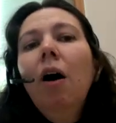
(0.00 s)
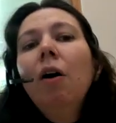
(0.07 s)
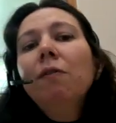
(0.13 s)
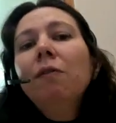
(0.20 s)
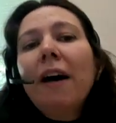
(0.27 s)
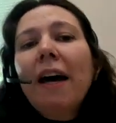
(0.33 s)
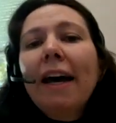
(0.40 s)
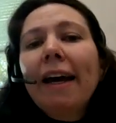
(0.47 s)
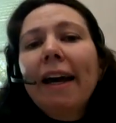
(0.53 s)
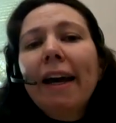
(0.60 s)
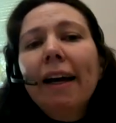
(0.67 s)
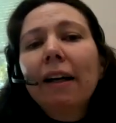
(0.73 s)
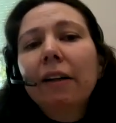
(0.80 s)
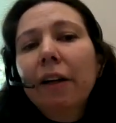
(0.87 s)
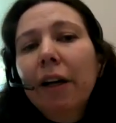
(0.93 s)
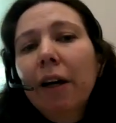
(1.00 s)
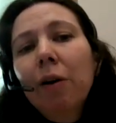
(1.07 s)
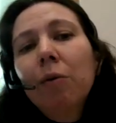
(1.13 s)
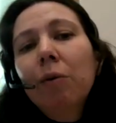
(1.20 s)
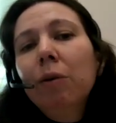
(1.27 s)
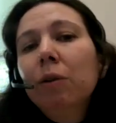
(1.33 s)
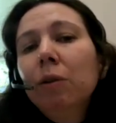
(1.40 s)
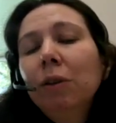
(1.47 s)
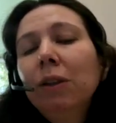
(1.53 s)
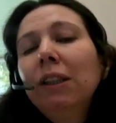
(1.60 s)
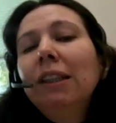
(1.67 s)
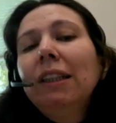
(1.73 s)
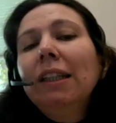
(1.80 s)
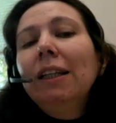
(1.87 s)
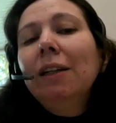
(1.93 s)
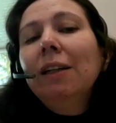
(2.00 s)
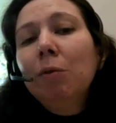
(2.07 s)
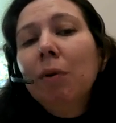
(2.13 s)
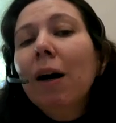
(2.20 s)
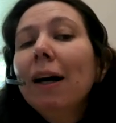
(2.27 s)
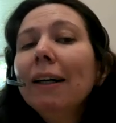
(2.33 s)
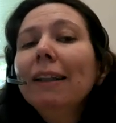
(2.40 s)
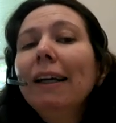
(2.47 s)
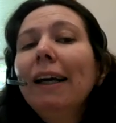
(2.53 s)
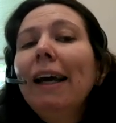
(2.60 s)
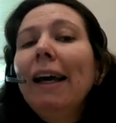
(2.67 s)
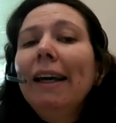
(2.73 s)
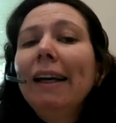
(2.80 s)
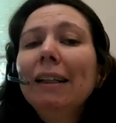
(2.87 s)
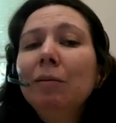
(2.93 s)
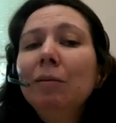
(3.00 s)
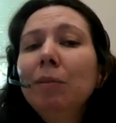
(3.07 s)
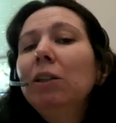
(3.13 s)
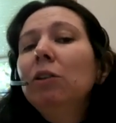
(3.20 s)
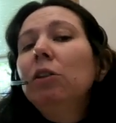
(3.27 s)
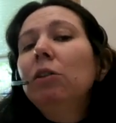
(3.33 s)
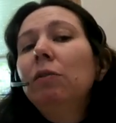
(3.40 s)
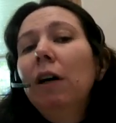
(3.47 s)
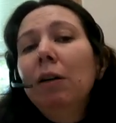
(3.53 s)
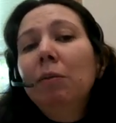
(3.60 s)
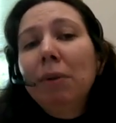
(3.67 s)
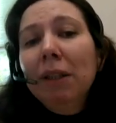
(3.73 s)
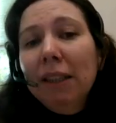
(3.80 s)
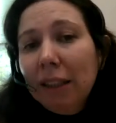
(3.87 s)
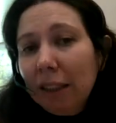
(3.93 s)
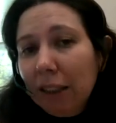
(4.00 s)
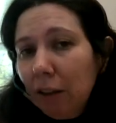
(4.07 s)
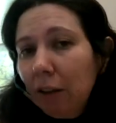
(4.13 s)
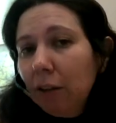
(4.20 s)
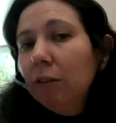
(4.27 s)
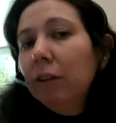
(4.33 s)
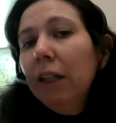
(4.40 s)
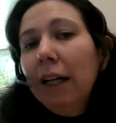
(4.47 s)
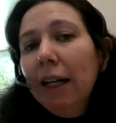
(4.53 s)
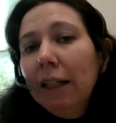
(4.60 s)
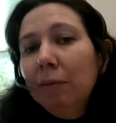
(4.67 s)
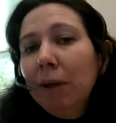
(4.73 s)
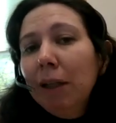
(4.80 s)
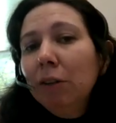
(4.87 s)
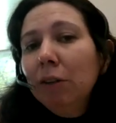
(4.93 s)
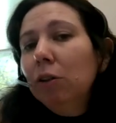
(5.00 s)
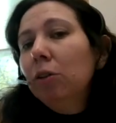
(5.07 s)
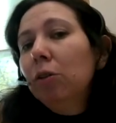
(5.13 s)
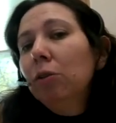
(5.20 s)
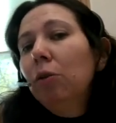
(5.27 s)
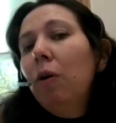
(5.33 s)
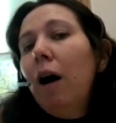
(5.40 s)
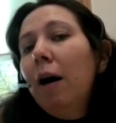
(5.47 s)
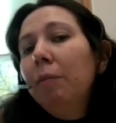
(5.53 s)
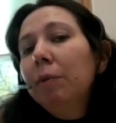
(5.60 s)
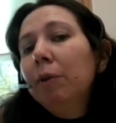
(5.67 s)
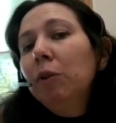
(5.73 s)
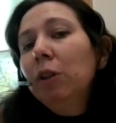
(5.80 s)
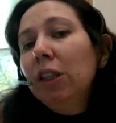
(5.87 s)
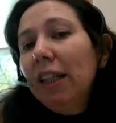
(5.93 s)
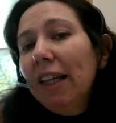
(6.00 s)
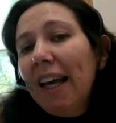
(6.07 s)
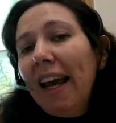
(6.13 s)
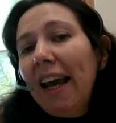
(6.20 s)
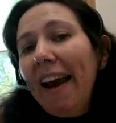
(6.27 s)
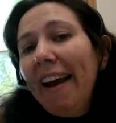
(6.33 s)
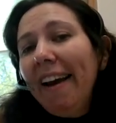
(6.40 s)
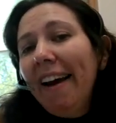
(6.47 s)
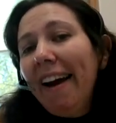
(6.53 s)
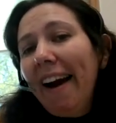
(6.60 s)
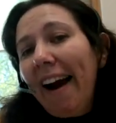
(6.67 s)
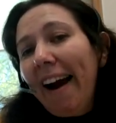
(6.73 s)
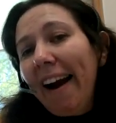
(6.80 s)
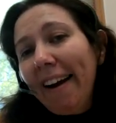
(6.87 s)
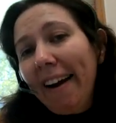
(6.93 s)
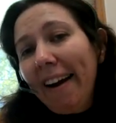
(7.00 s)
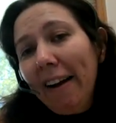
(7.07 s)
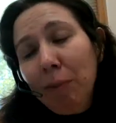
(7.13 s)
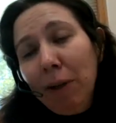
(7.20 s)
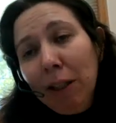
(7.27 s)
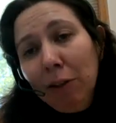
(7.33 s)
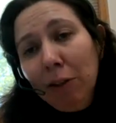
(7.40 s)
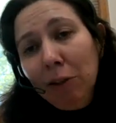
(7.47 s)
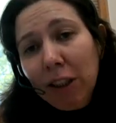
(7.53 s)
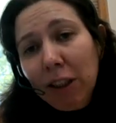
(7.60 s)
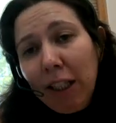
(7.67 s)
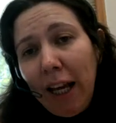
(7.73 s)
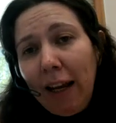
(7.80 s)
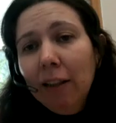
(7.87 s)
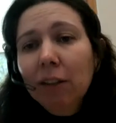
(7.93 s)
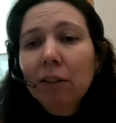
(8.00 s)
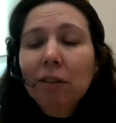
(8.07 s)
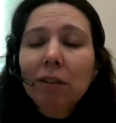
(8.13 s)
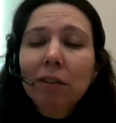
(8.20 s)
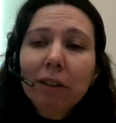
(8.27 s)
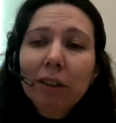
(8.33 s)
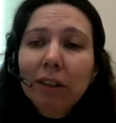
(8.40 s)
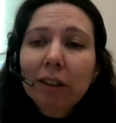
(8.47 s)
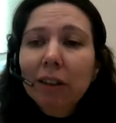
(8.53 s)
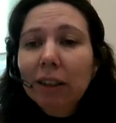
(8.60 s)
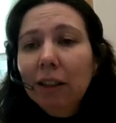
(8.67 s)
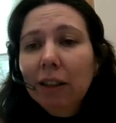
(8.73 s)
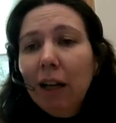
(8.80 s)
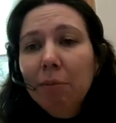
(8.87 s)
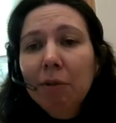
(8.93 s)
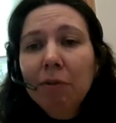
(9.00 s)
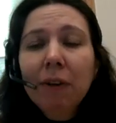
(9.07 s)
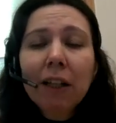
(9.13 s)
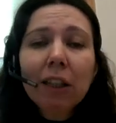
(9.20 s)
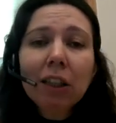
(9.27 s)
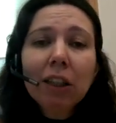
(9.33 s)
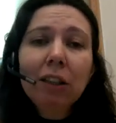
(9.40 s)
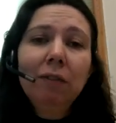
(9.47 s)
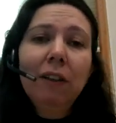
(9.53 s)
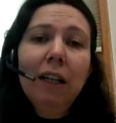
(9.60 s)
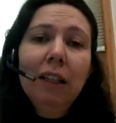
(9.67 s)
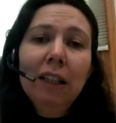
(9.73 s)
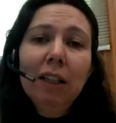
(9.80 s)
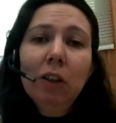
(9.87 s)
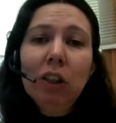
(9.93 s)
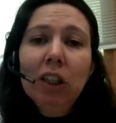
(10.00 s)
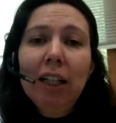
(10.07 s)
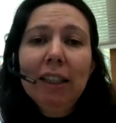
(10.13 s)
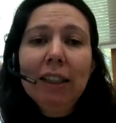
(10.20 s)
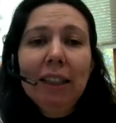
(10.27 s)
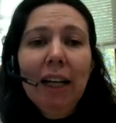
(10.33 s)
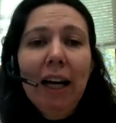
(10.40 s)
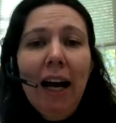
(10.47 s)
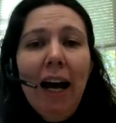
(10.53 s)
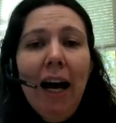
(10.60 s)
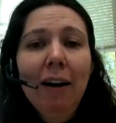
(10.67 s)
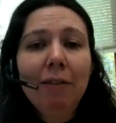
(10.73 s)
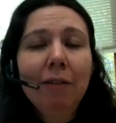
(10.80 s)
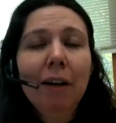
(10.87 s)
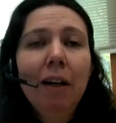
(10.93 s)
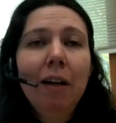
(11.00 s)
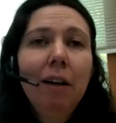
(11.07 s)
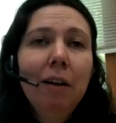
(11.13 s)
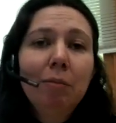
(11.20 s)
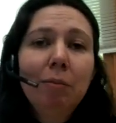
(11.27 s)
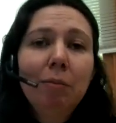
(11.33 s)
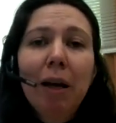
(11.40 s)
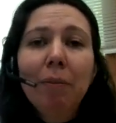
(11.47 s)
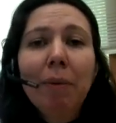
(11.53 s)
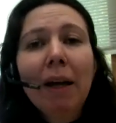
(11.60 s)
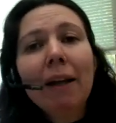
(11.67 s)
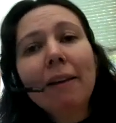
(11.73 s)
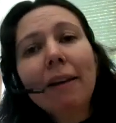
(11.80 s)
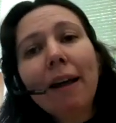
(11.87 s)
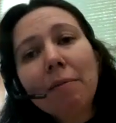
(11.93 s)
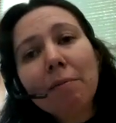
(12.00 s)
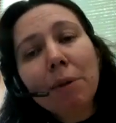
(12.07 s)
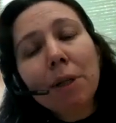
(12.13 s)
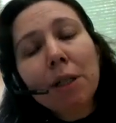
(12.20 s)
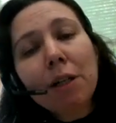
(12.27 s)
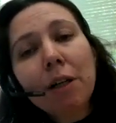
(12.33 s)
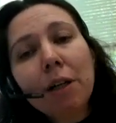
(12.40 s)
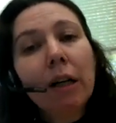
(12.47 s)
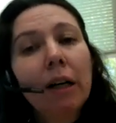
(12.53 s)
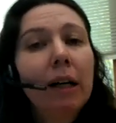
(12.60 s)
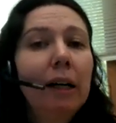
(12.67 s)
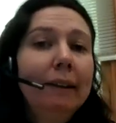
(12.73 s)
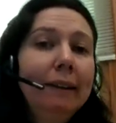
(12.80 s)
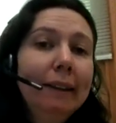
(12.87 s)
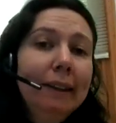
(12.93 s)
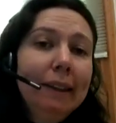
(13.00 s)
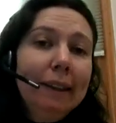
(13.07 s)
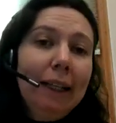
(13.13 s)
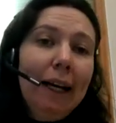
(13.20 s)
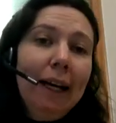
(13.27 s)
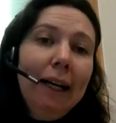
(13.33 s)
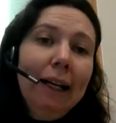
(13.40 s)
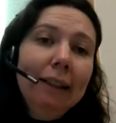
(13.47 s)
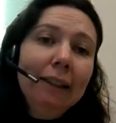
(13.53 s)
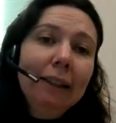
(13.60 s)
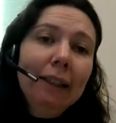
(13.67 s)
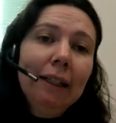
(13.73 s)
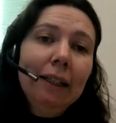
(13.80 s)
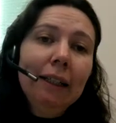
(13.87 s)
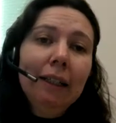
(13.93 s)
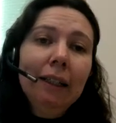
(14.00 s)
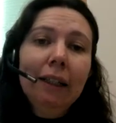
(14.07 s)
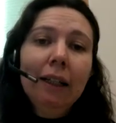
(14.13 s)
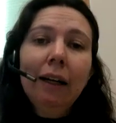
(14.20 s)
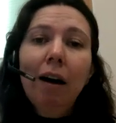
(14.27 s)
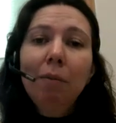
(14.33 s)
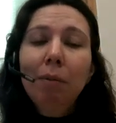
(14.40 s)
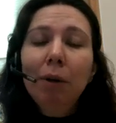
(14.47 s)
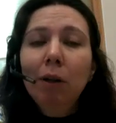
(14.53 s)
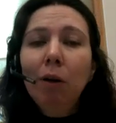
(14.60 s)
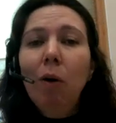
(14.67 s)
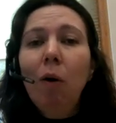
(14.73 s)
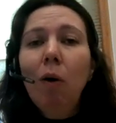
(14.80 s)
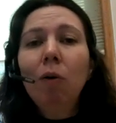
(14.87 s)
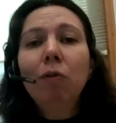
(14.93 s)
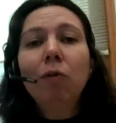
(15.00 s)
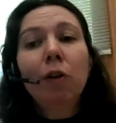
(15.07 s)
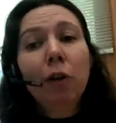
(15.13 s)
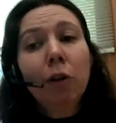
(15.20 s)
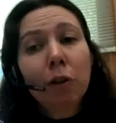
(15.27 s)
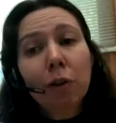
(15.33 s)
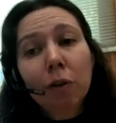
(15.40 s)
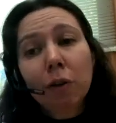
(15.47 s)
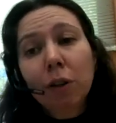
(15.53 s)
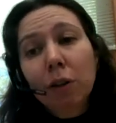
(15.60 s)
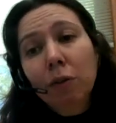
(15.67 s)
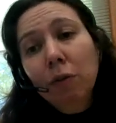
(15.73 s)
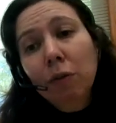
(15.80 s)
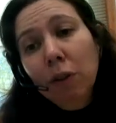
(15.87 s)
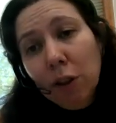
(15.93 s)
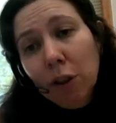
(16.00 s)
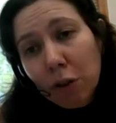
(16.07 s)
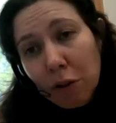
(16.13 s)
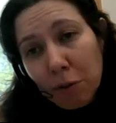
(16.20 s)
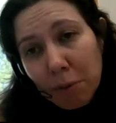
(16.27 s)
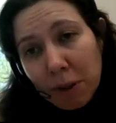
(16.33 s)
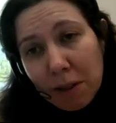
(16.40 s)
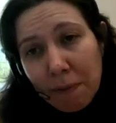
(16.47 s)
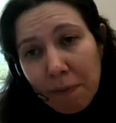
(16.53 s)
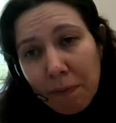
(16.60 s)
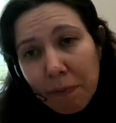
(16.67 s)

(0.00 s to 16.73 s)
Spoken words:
of an equal to c1 an minus 1 plus c2 an minus 2 up to ck an minus k. So those are the type of functions when you just have maybe a number and then a couple of recursive terms.